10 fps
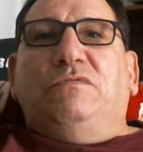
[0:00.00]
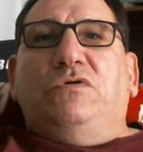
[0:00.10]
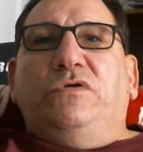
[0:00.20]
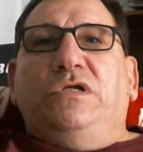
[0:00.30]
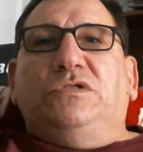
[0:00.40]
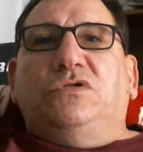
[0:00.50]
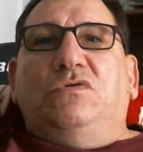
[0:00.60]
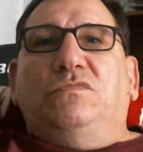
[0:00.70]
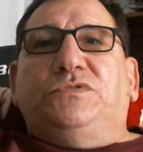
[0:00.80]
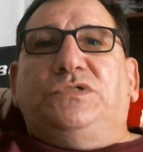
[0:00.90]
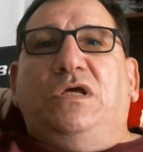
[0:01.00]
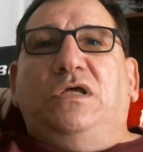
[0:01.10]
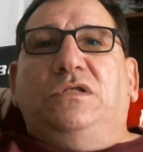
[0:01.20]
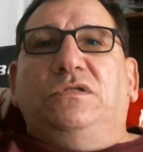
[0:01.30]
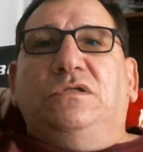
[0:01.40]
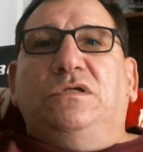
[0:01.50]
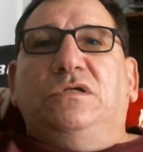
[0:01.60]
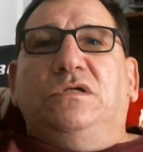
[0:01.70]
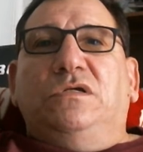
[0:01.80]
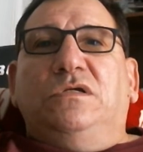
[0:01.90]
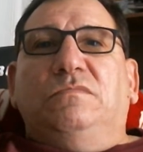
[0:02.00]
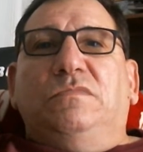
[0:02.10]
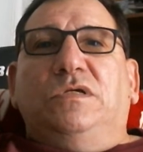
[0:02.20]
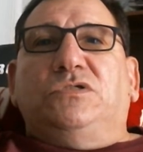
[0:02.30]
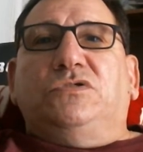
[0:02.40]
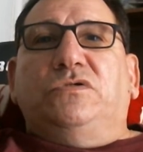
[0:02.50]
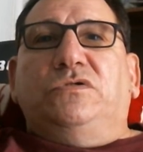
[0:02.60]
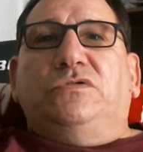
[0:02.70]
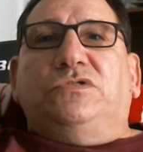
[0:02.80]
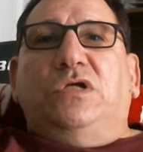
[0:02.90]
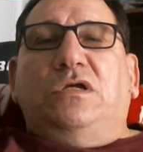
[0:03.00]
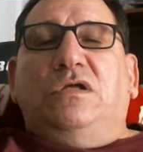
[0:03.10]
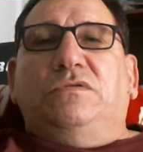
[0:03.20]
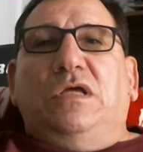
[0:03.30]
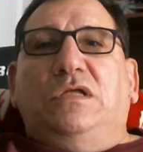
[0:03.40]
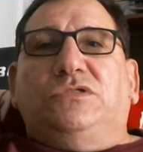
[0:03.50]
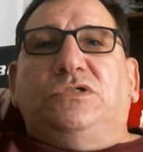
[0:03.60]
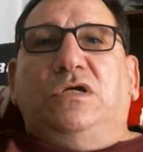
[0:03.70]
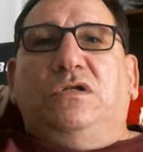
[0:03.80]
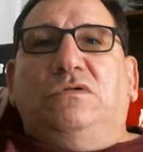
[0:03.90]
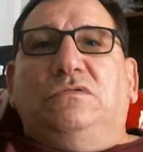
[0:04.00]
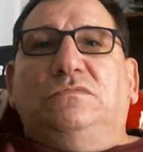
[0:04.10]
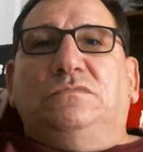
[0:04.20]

Good Eats Homestead. Make sure you check out that channel.